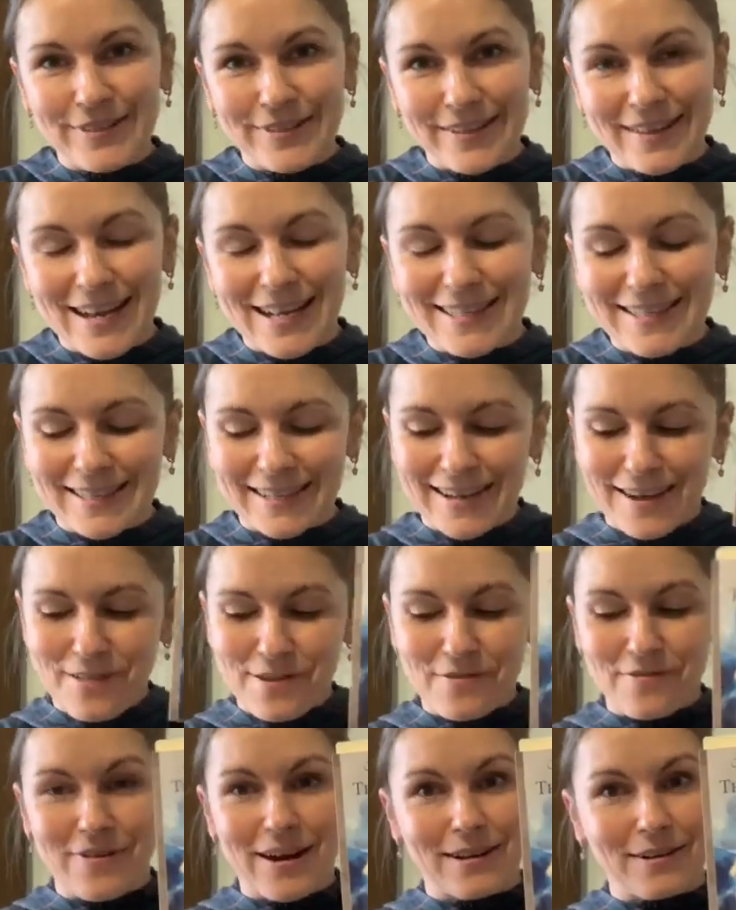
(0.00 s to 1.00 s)
So that's
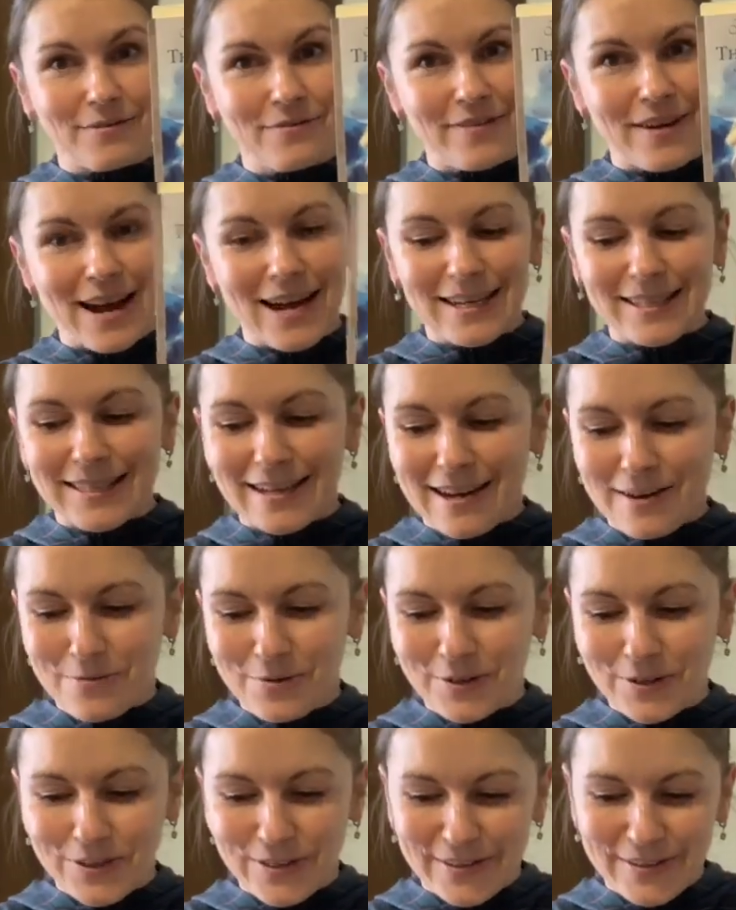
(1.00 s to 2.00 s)
another fun fact I
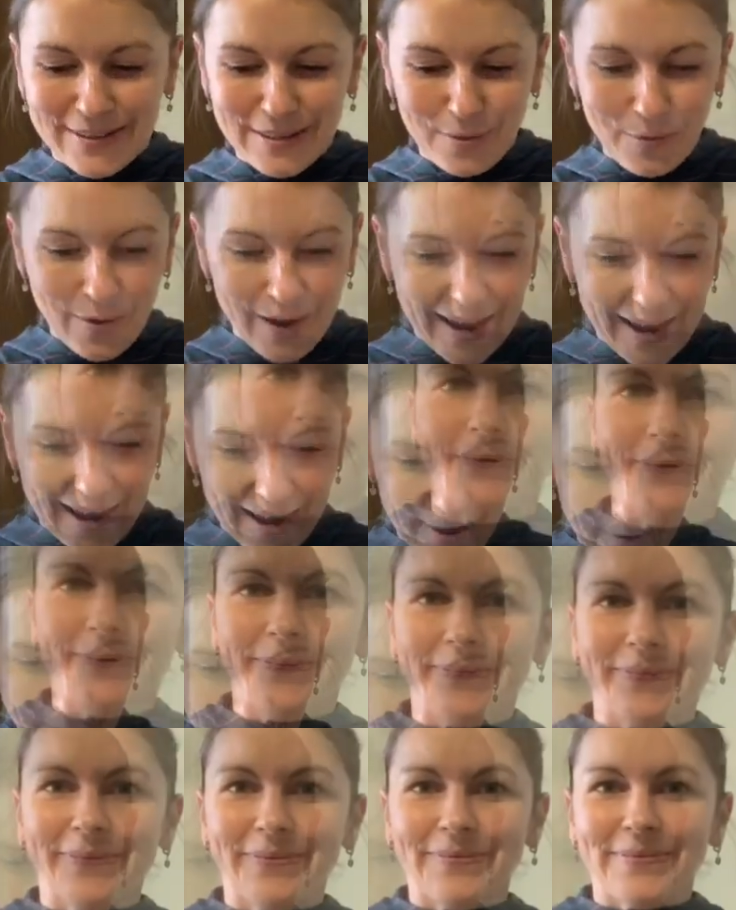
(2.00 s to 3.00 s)
wasn't aware of.